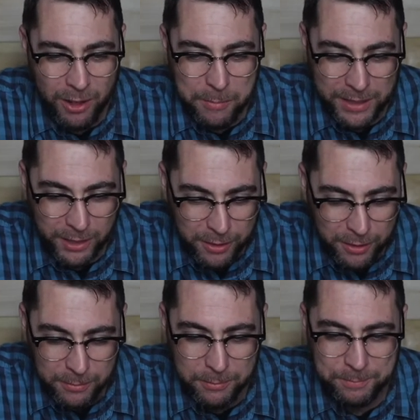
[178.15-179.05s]

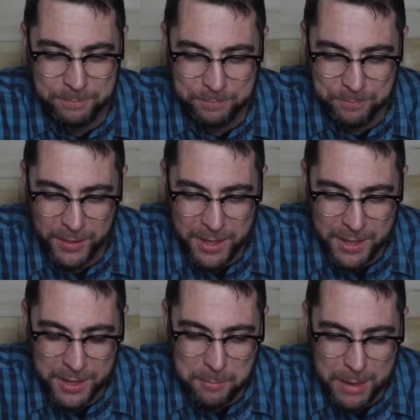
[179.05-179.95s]

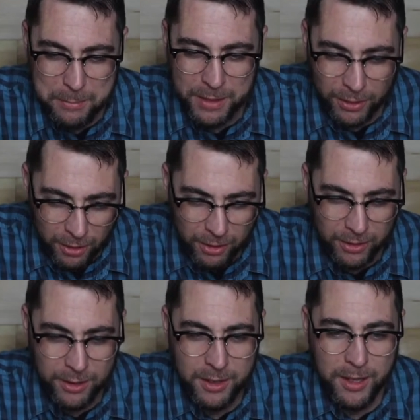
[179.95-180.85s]
be long